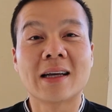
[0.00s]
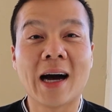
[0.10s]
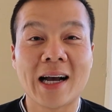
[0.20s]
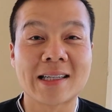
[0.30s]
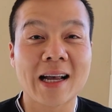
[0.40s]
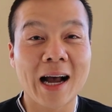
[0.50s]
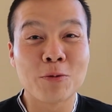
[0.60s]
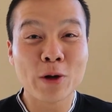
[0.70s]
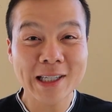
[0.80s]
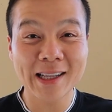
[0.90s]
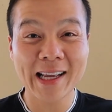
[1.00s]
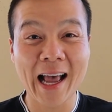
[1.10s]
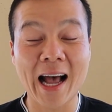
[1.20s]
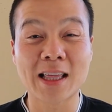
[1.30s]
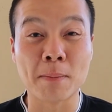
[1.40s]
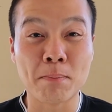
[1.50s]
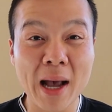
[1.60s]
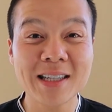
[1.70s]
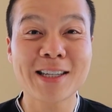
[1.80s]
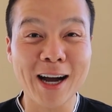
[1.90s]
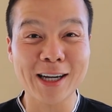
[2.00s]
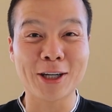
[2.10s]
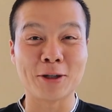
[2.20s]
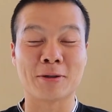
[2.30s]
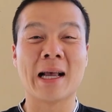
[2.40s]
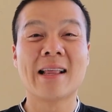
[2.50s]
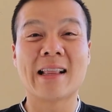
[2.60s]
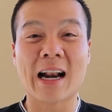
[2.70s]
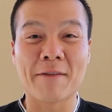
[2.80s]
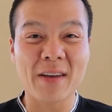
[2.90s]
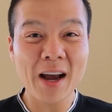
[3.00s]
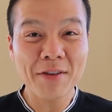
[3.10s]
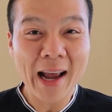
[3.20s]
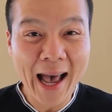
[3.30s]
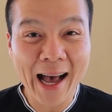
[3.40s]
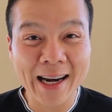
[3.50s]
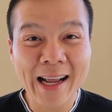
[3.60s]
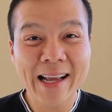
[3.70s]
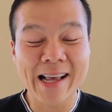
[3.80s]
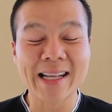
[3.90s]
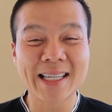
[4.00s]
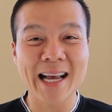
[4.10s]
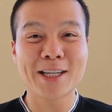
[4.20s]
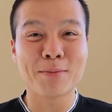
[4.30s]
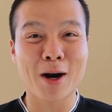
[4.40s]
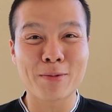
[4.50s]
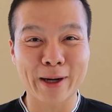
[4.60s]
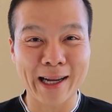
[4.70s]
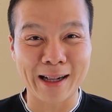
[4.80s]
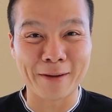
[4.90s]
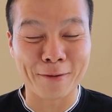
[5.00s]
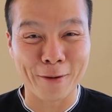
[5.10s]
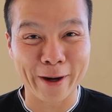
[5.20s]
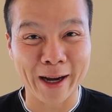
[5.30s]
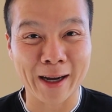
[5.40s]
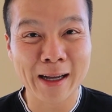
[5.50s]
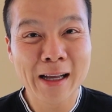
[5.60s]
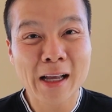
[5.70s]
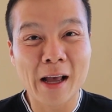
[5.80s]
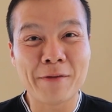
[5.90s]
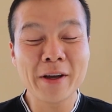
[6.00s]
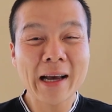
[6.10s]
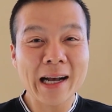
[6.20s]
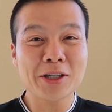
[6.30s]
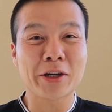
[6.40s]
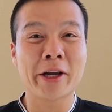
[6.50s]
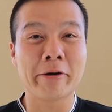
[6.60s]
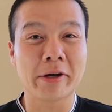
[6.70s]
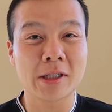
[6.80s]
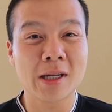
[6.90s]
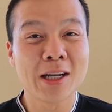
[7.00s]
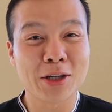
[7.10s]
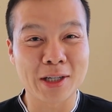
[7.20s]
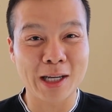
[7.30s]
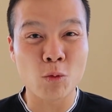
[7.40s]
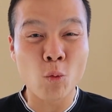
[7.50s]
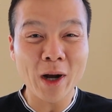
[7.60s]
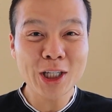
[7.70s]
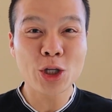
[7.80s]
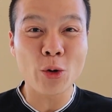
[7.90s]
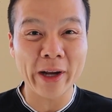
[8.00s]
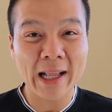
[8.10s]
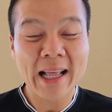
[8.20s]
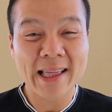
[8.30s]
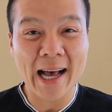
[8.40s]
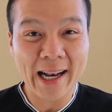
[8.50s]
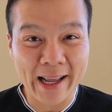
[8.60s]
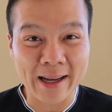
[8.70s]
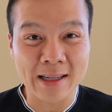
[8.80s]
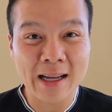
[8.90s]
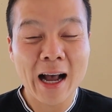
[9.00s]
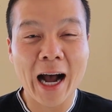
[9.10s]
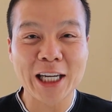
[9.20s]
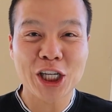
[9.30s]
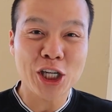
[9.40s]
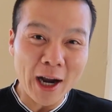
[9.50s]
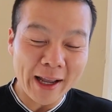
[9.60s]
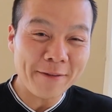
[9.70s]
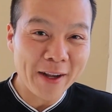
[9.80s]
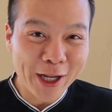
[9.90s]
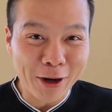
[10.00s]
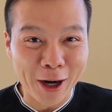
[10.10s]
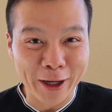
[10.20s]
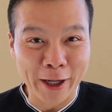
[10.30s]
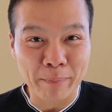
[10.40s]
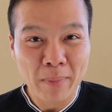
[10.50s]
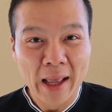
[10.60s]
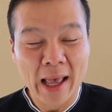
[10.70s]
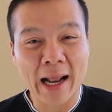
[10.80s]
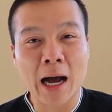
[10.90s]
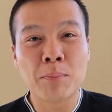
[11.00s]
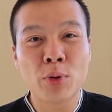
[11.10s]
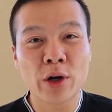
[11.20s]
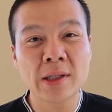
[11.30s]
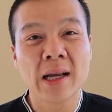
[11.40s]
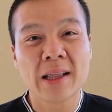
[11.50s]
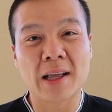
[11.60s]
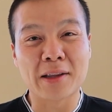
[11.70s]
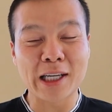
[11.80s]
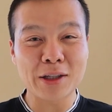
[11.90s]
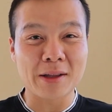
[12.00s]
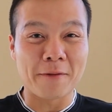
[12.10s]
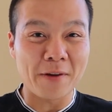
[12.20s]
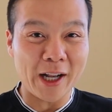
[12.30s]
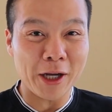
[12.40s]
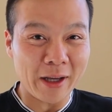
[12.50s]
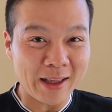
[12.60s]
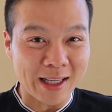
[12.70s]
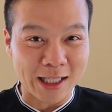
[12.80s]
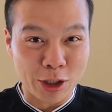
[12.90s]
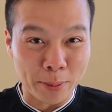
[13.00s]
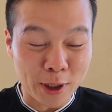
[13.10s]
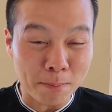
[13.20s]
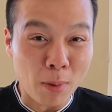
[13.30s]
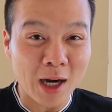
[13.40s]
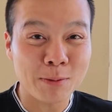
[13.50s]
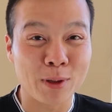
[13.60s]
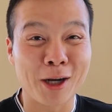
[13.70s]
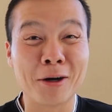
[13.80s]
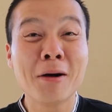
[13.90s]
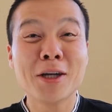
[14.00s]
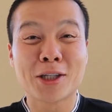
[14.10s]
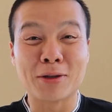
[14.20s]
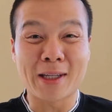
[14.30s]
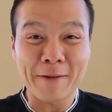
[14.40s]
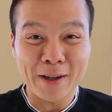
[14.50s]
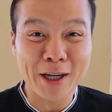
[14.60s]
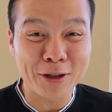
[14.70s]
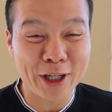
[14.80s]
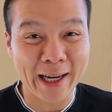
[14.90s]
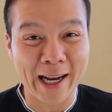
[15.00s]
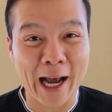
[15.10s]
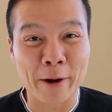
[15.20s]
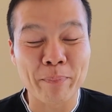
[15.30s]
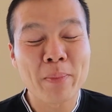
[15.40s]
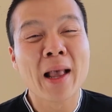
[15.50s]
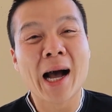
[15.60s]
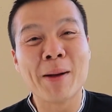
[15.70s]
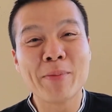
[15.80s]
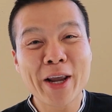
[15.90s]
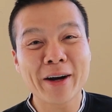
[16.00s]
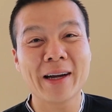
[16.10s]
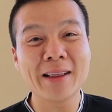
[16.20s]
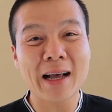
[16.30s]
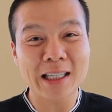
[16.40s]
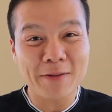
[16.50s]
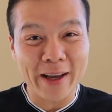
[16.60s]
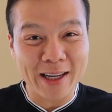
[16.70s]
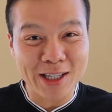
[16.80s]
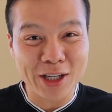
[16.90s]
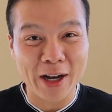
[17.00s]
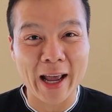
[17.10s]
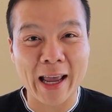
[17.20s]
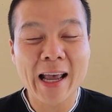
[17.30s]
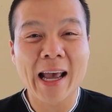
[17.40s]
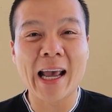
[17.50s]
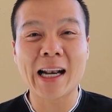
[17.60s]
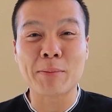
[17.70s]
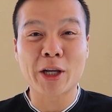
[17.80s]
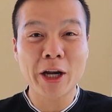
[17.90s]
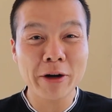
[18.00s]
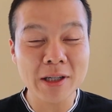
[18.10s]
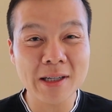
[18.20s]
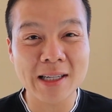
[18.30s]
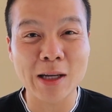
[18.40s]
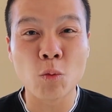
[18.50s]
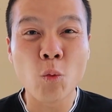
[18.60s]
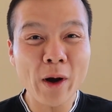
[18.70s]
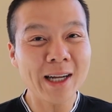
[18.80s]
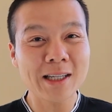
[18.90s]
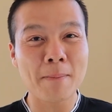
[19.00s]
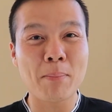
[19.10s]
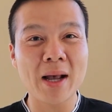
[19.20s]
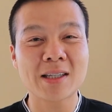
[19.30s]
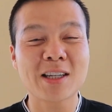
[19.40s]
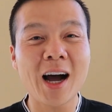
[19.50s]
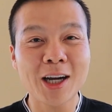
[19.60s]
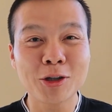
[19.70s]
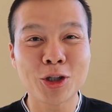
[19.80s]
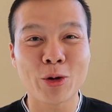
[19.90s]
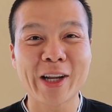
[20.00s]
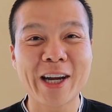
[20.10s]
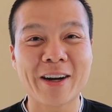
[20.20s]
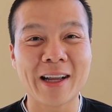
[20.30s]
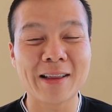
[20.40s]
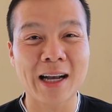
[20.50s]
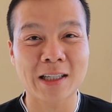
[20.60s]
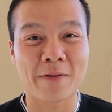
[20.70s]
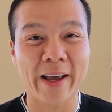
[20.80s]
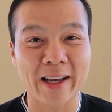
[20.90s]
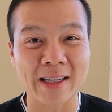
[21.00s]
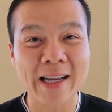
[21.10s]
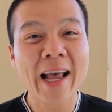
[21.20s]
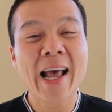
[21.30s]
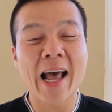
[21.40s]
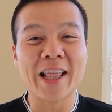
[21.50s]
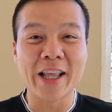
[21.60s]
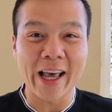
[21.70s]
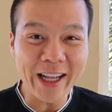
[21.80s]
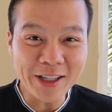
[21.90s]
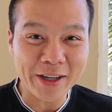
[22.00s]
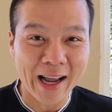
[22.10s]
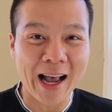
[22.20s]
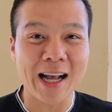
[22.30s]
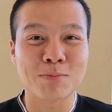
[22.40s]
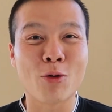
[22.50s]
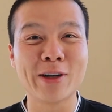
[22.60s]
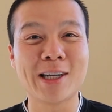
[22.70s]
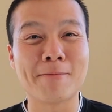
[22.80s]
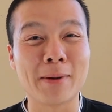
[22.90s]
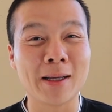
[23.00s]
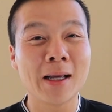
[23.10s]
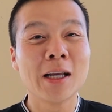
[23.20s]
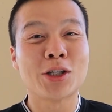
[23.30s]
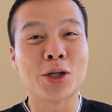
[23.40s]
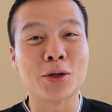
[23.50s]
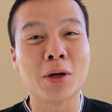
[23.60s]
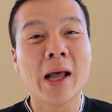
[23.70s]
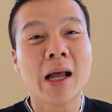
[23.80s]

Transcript: Guys, I recently had the best tacos that I've ever had in Santa Barbara, California. If you guys are curious to see what joint that is, I shot a video on it and I'll put the link to the video in the description box below, so definitely go check it out. I'm here in Las Vegas today and I'm curious to see what is the best taco joint here in Las Vegas, and the internet has pointed me to